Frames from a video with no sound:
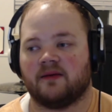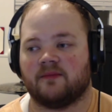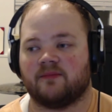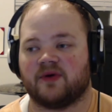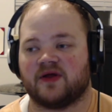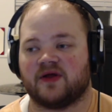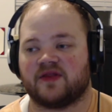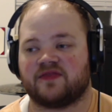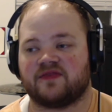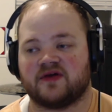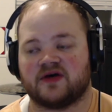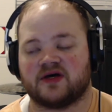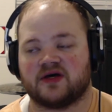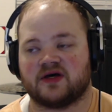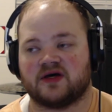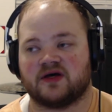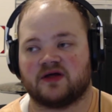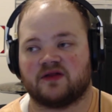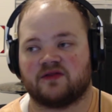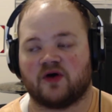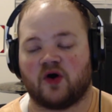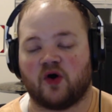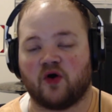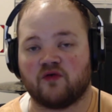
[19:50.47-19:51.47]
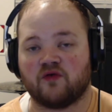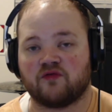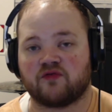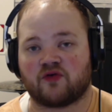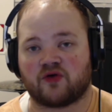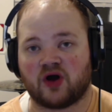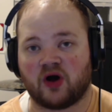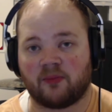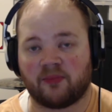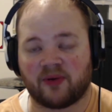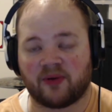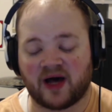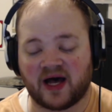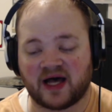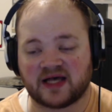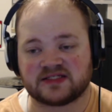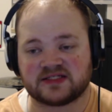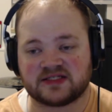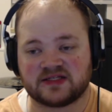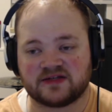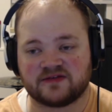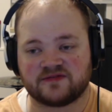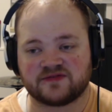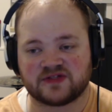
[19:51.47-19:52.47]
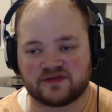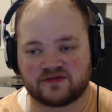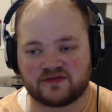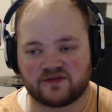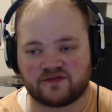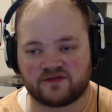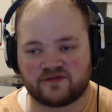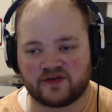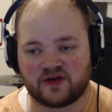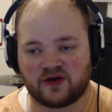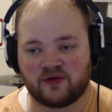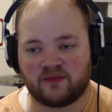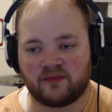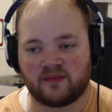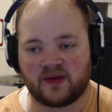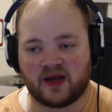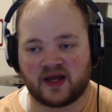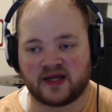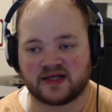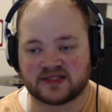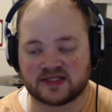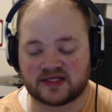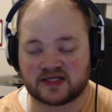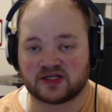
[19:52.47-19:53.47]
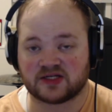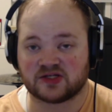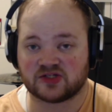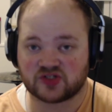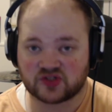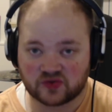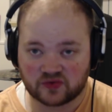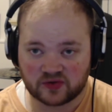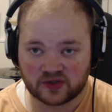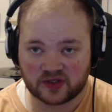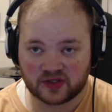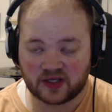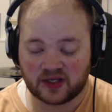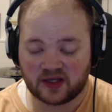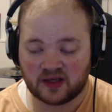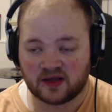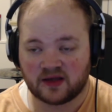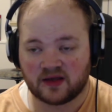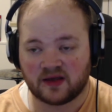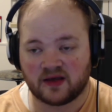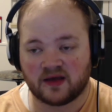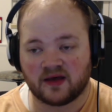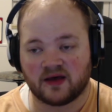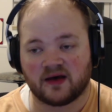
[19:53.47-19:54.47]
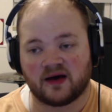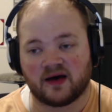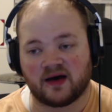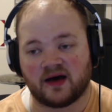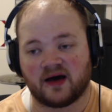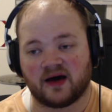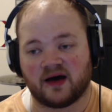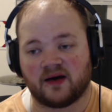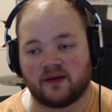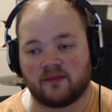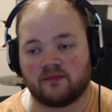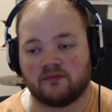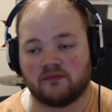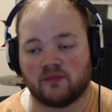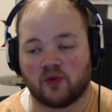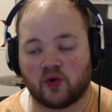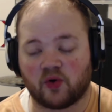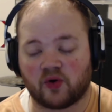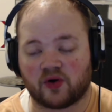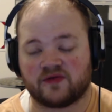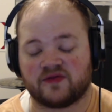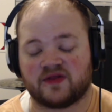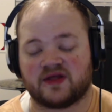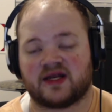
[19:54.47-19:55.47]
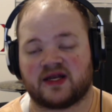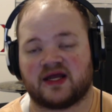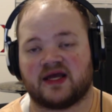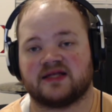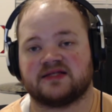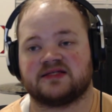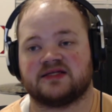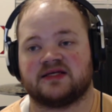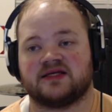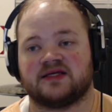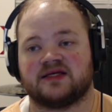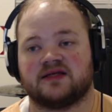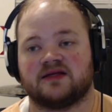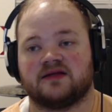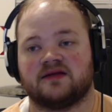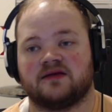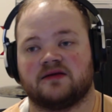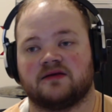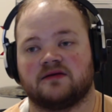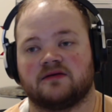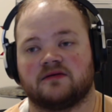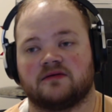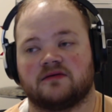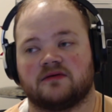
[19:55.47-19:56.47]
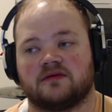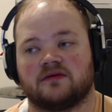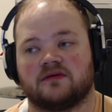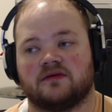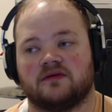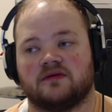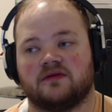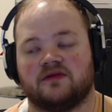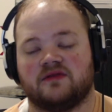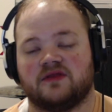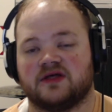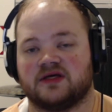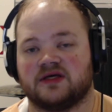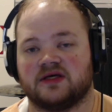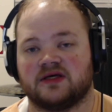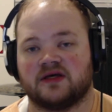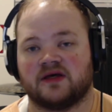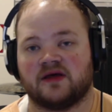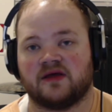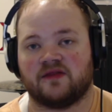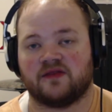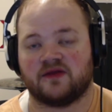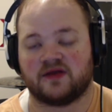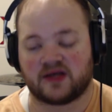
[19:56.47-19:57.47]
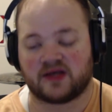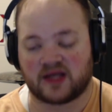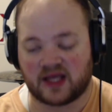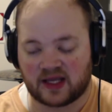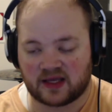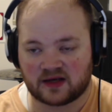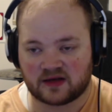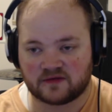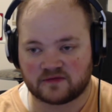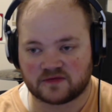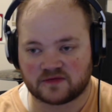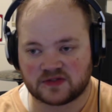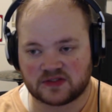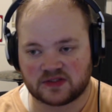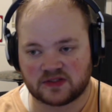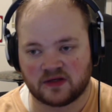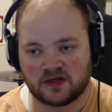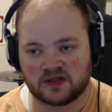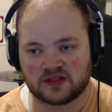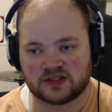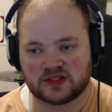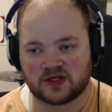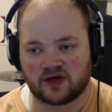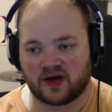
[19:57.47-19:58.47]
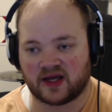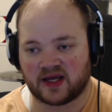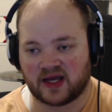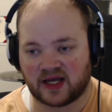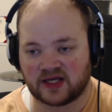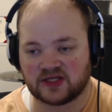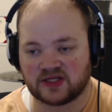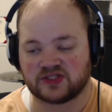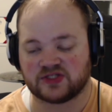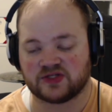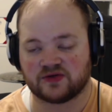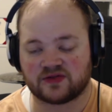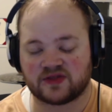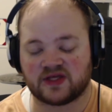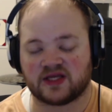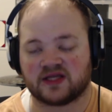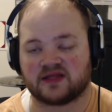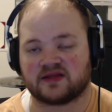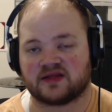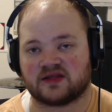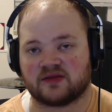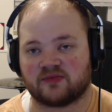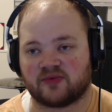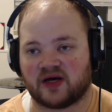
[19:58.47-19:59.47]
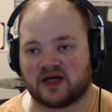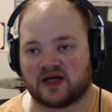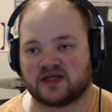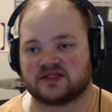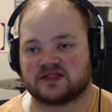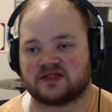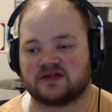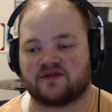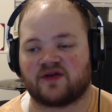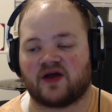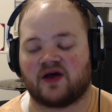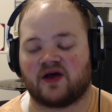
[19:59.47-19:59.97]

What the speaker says: But the overall positives of the film I did enjoy. more than I did the negatives. So I do think that the positive